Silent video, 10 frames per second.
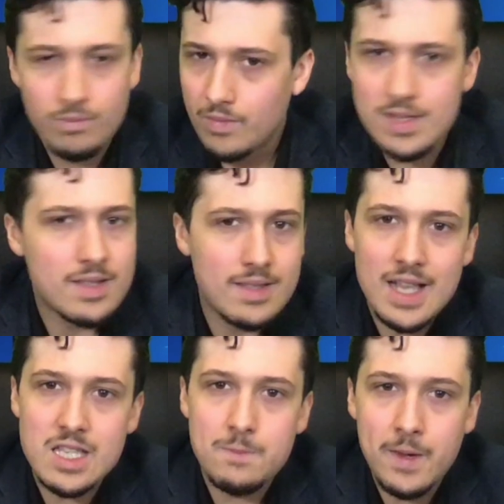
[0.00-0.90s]
this does
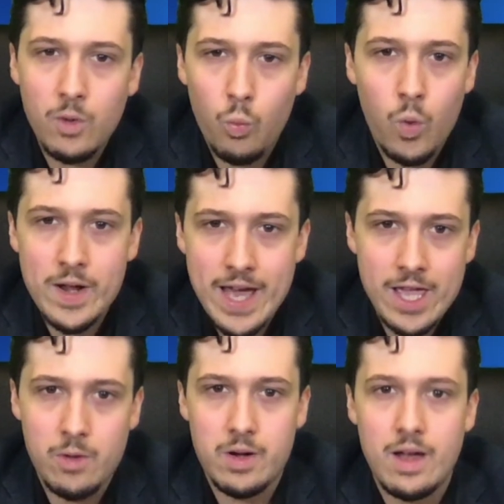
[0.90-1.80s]
not speak one
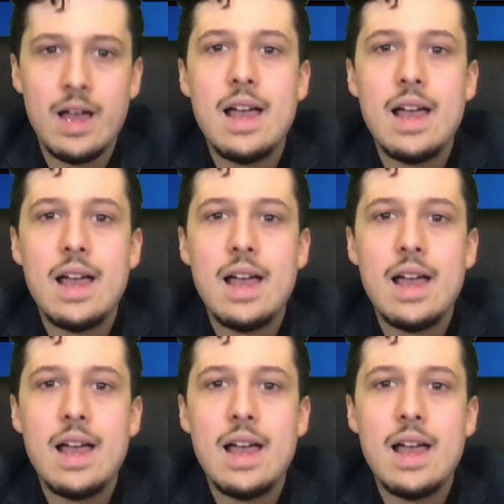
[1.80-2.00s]
iota